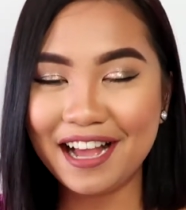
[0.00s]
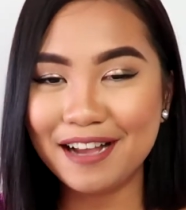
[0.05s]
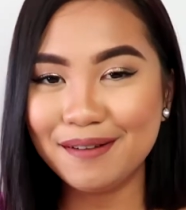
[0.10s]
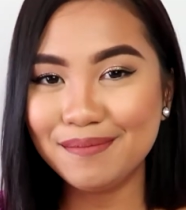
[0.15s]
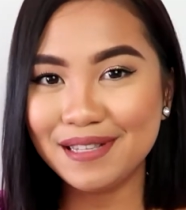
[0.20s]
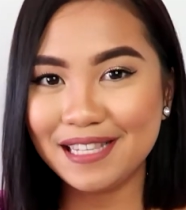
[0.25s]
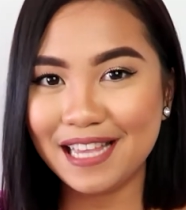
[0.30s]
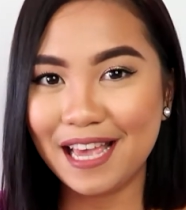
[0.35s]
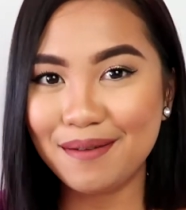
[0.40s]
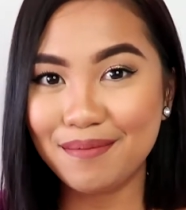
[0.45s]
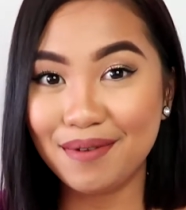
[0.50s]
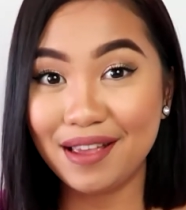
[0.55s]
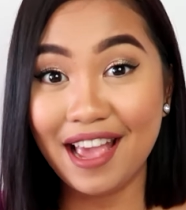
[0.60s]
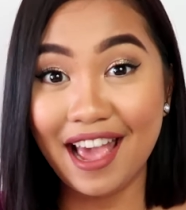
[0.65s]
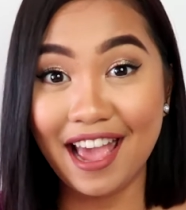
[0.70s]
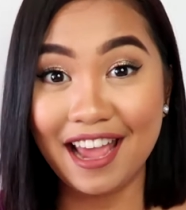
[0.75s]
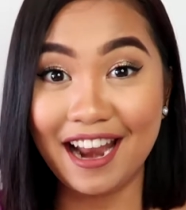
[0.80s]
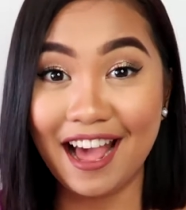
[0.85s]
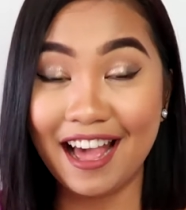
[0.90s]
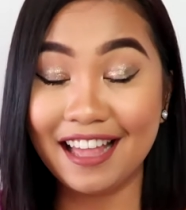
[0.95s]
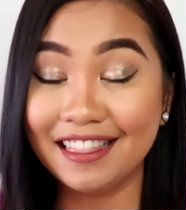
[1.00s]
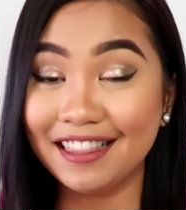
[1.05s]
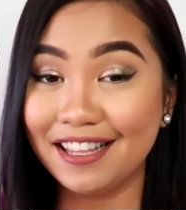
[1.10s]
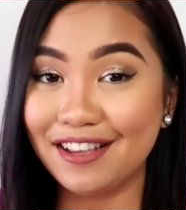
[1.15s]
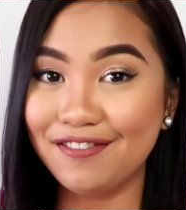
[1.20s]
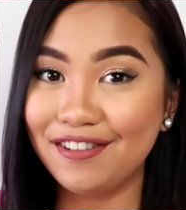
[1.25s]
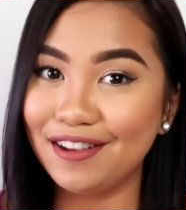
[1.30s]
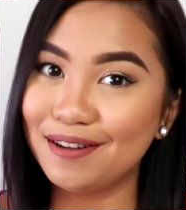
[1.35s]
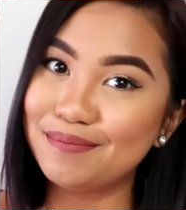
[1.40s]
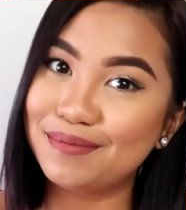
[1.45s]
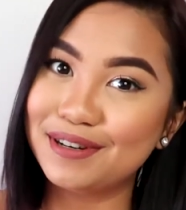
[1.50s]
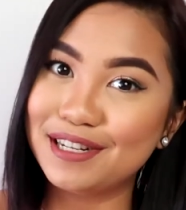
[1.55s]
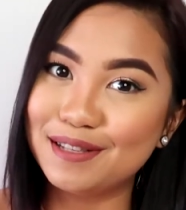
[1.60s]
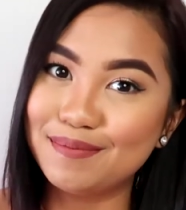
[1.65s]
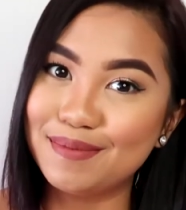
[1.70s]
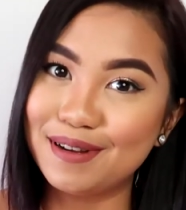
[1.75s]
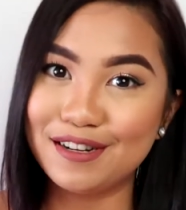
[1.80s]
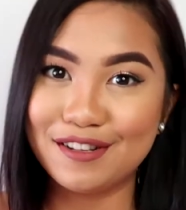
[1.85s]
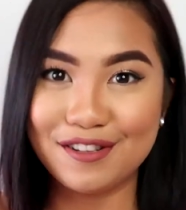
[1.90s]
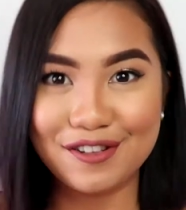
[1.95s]
I'm Zebby and I live in
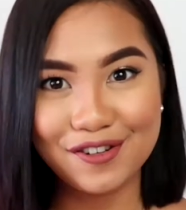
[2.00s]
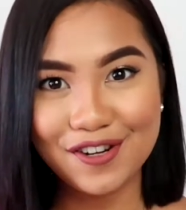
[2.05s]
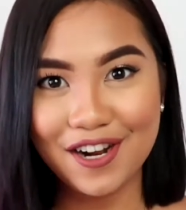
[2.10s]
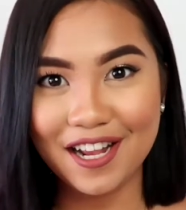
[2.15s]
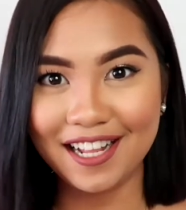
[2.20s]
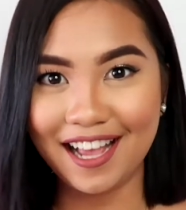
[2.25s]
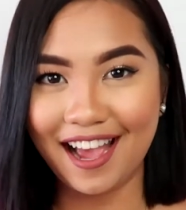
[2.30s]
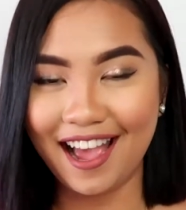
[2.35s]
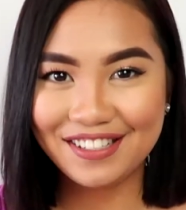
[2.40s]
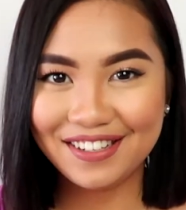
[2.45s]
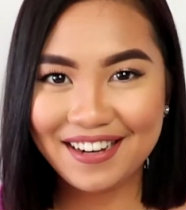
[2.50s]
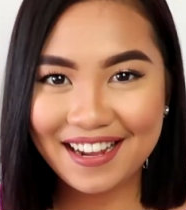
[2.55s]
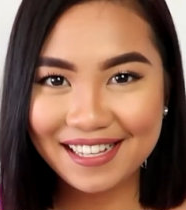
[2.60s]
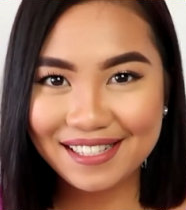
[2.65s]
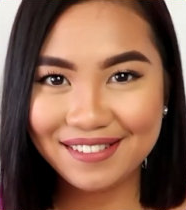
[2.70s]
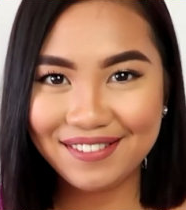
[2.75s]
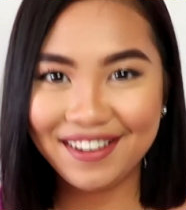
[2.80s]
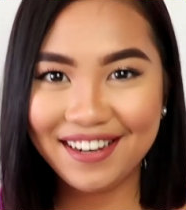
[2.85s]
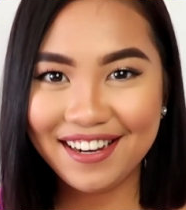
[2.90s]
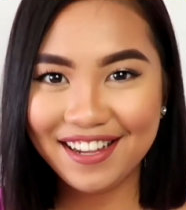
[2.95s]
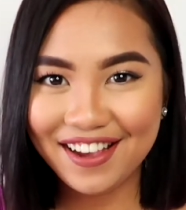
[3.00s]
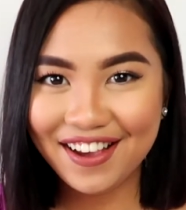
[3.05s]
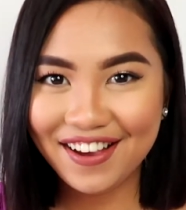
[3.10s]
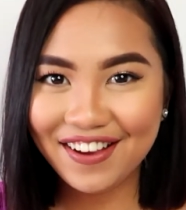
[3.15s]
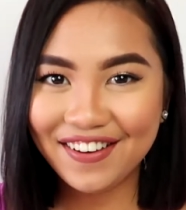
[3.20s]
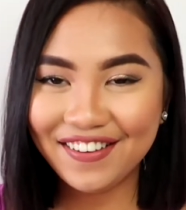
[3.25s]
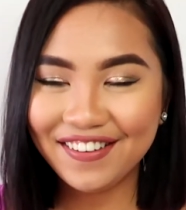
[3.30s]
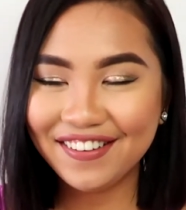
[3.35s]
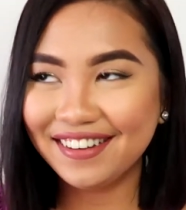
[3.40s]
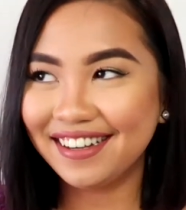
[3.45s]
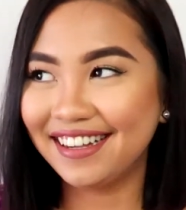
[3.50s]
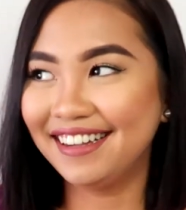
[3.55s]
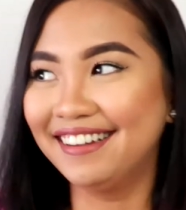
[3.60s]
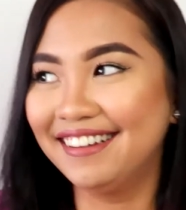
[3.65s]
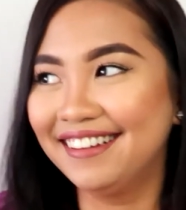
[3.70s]
Brisbane, Australia. Today's video,